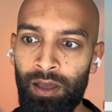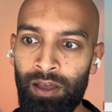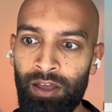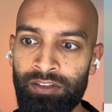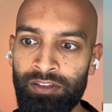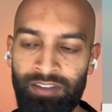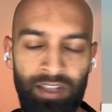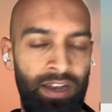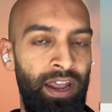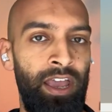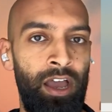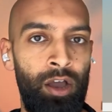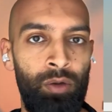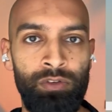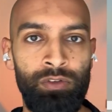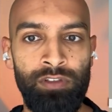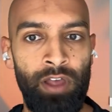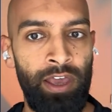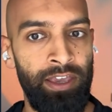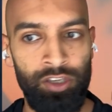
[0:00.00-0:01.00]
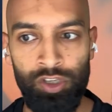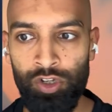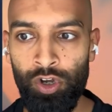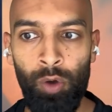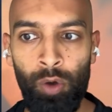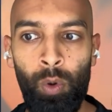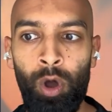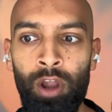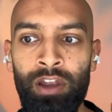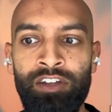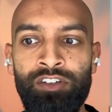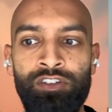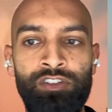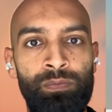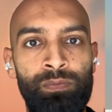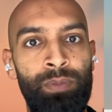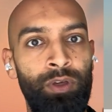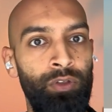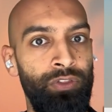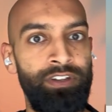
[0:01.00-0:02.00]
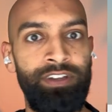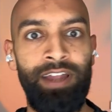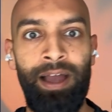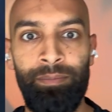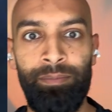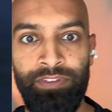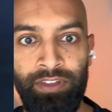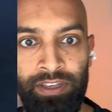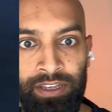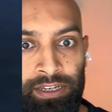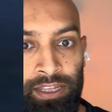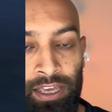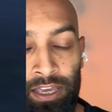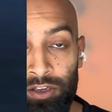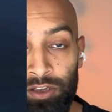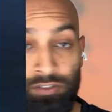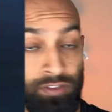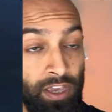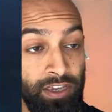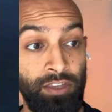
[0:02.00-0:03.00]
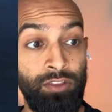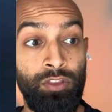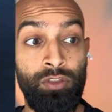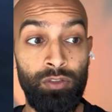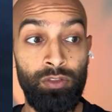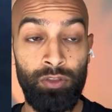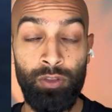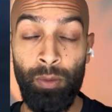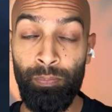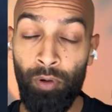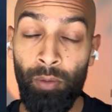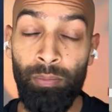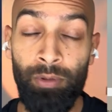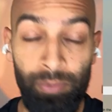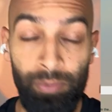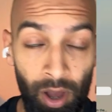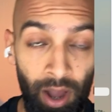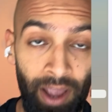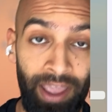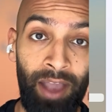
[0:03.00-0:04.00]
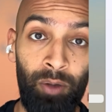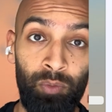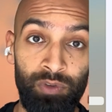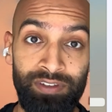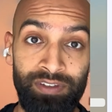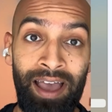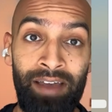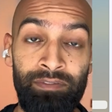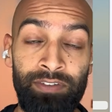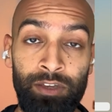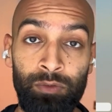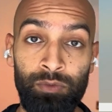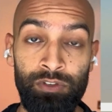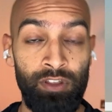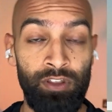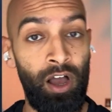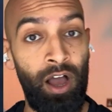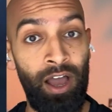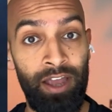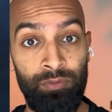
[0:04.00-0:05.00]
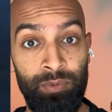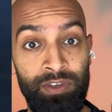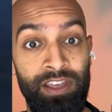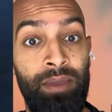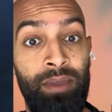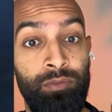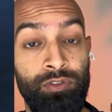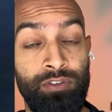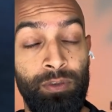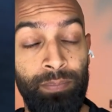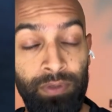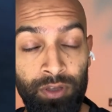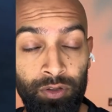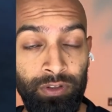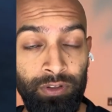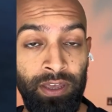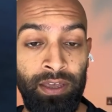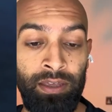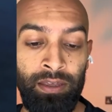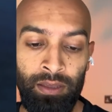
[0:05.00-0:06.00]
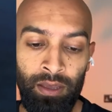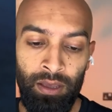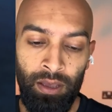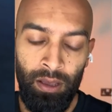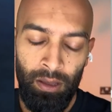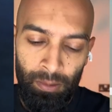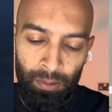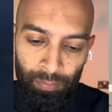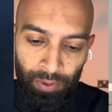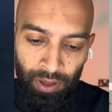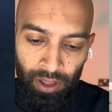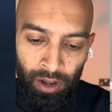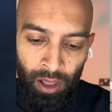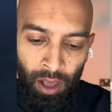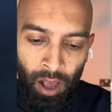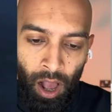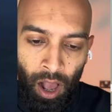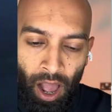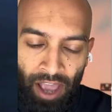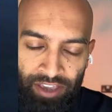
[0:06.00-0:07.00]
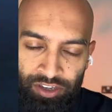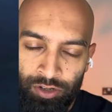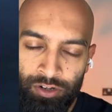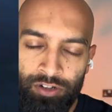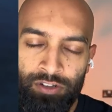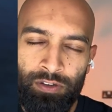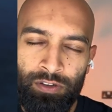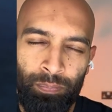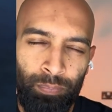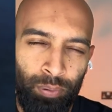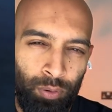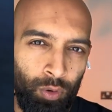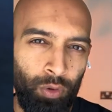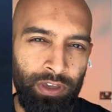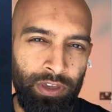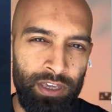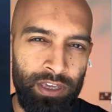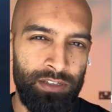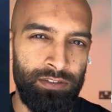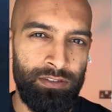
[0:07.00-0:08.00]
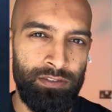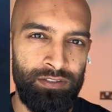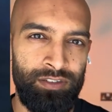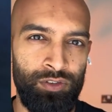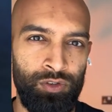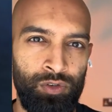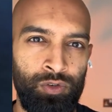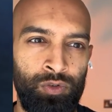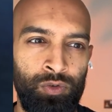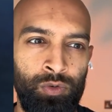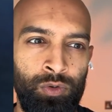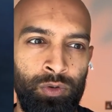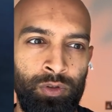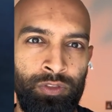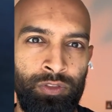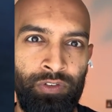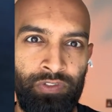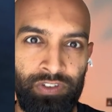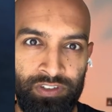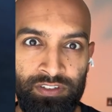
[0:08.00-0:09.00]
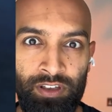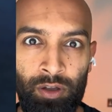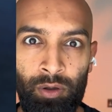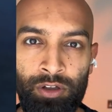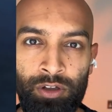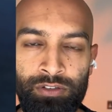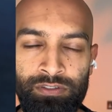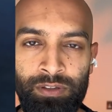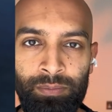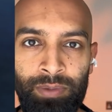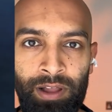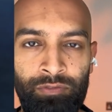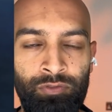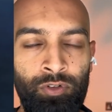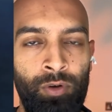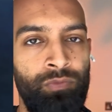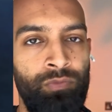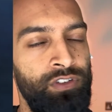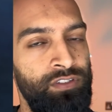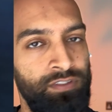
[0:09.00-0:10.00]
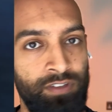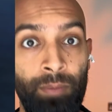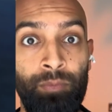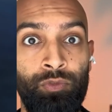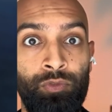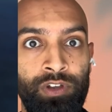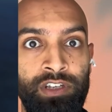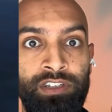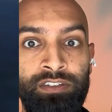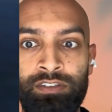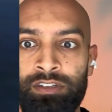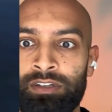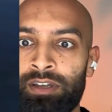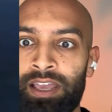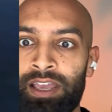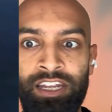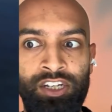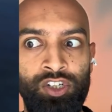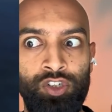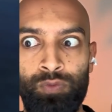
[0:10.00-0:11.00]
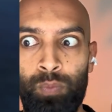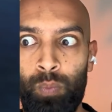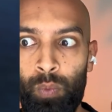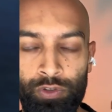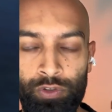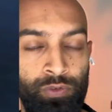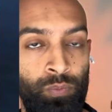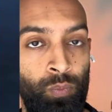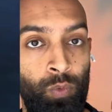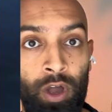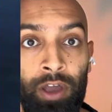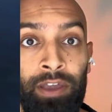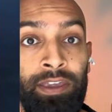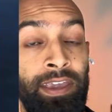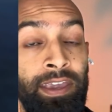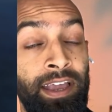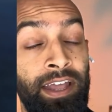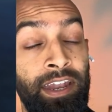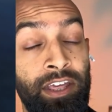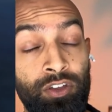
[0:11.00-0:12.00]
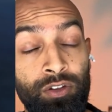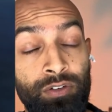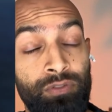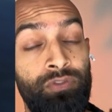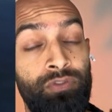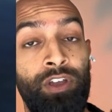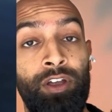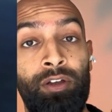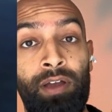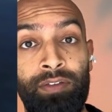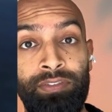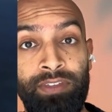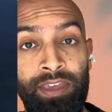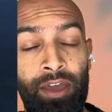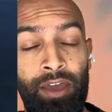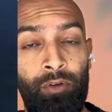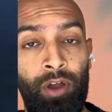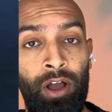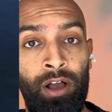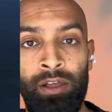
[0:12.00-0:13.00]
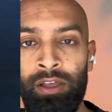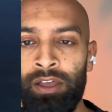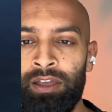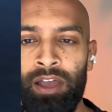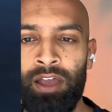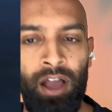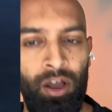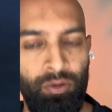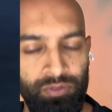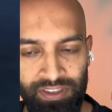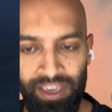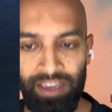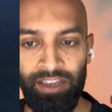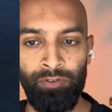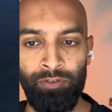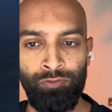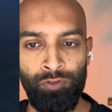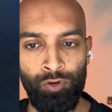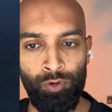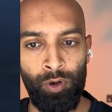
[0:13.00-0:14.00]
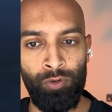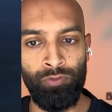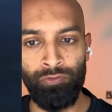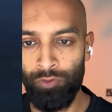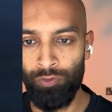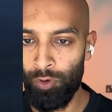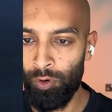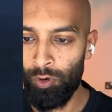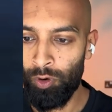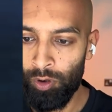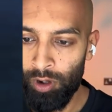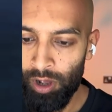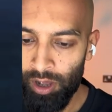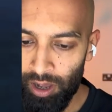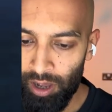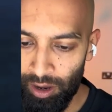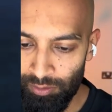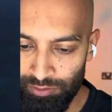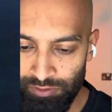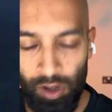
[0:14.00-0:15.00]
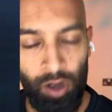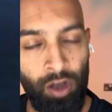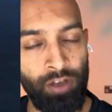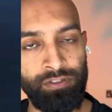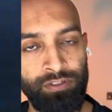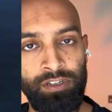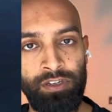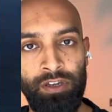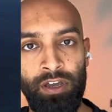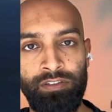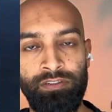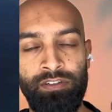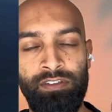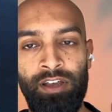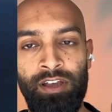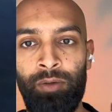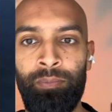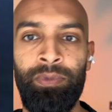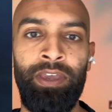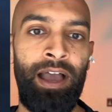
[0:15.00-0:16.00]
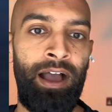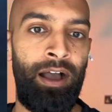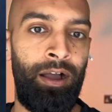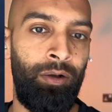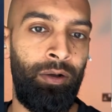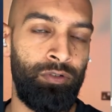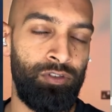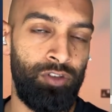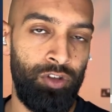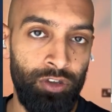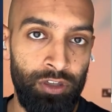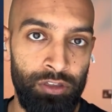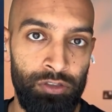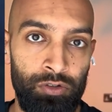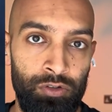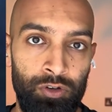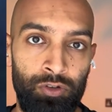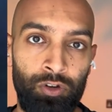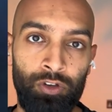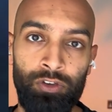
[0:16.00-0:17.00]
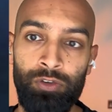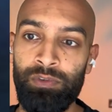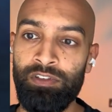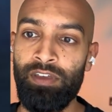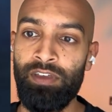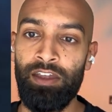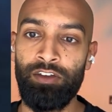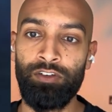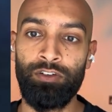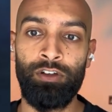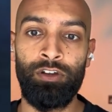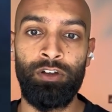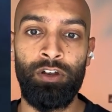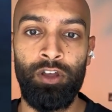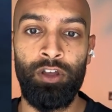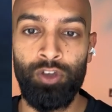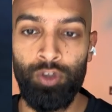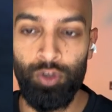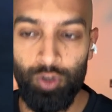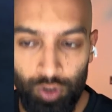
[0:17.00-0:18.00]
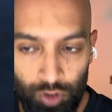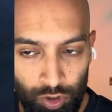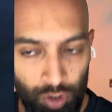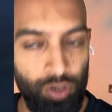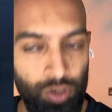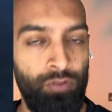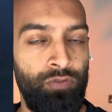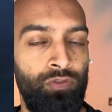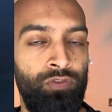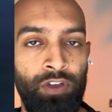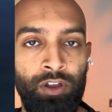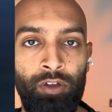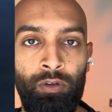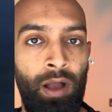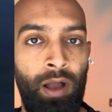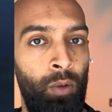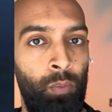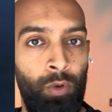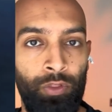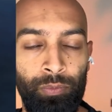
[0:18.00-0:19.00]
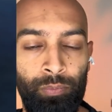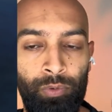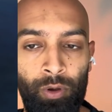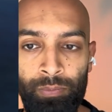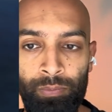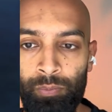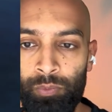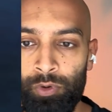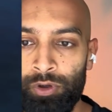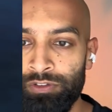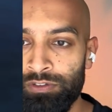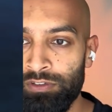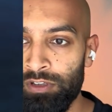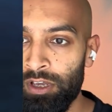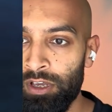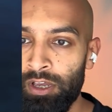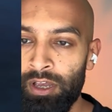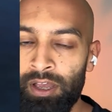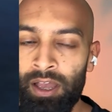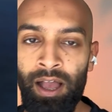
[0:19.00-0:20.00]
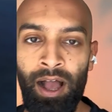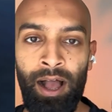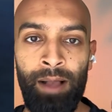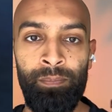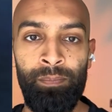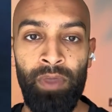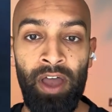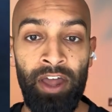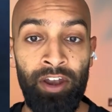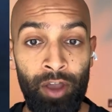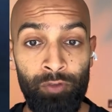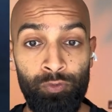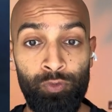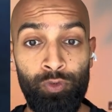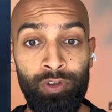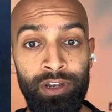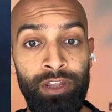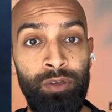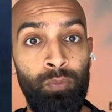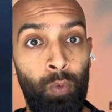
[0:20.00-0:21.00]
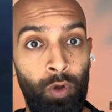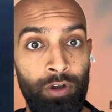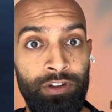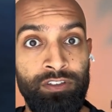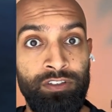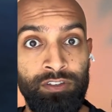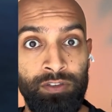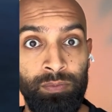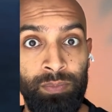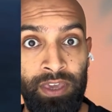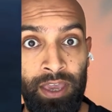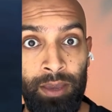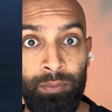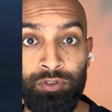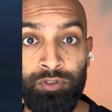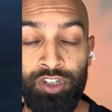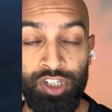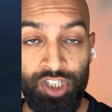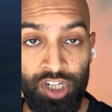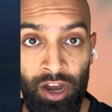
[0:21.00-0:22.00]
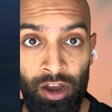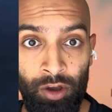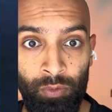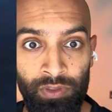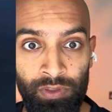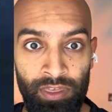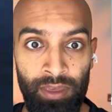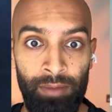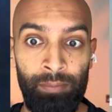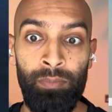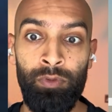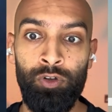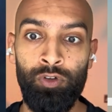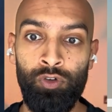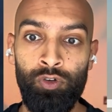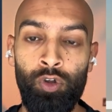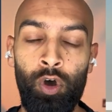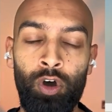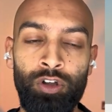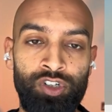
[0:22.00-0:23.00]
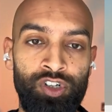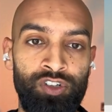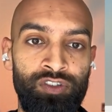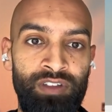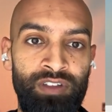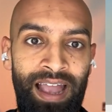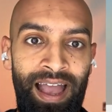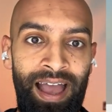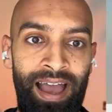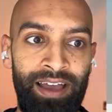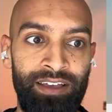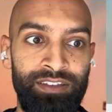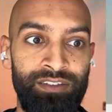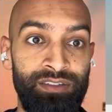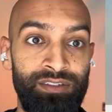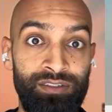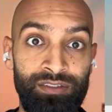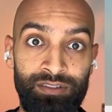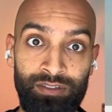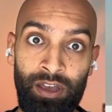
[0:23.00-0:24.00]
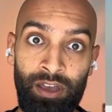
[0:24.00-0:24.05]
today I was like, you know what? Let's just build the damn thing in here. Because the problem that I was having was that I'd be able to build it, but I couldn't deploy it to the Vercel hosting platform. For some reason, it just wasn't working. And I couldn't figure out the error. I was getting a 404. I was asking Cursor to help me out. I was looking through the documentation. Couldn't figure out what the problem was. And I really wanted to be able to share it with him, not just as